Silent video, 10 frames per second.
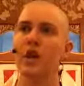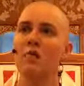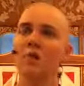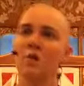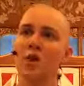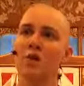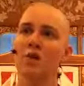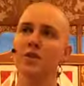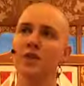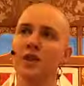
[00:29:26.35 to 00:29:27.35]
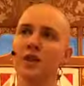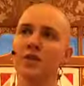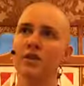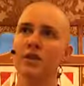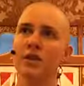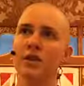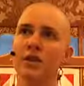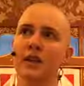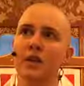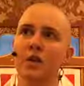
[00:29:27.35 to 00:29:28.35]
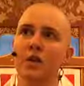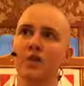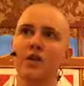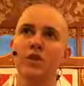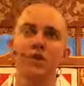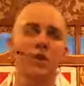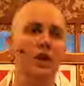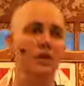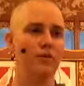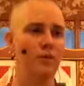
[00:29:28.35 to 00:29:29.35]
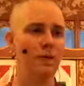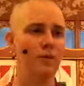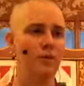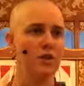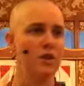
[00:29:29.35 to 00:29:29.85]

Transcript: but what we're doing here is really, what do we do with that information?